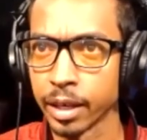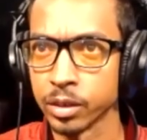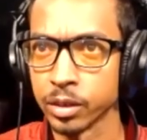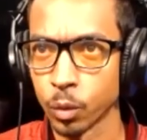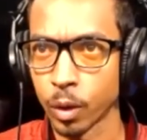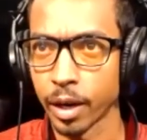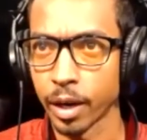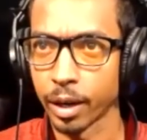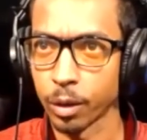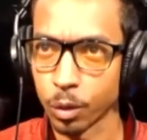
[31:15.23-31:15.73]

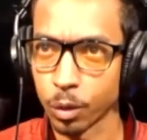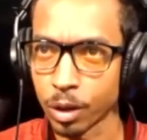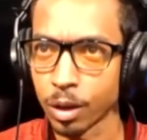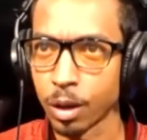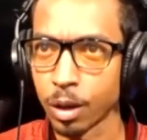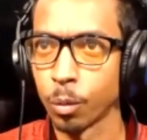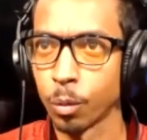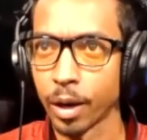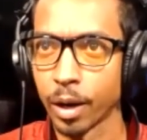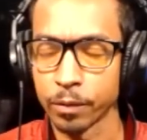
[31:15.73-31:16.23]
white, I won't
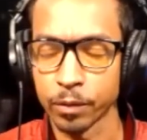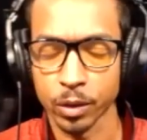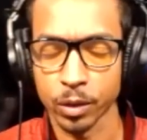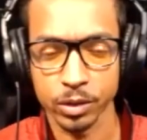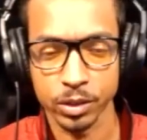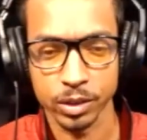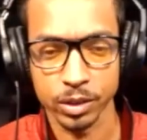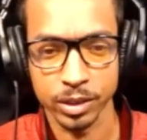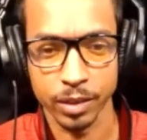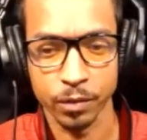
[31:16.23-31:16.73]
call them white
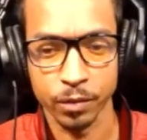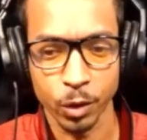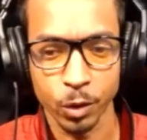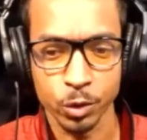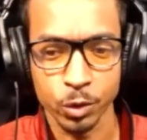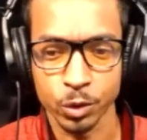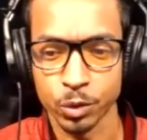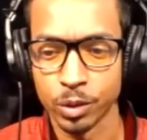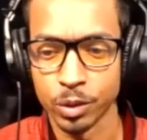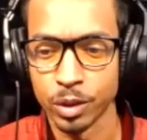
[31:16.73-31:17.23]
folks, let's say
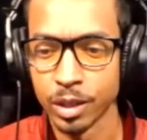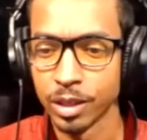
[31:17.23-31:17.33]
folks who,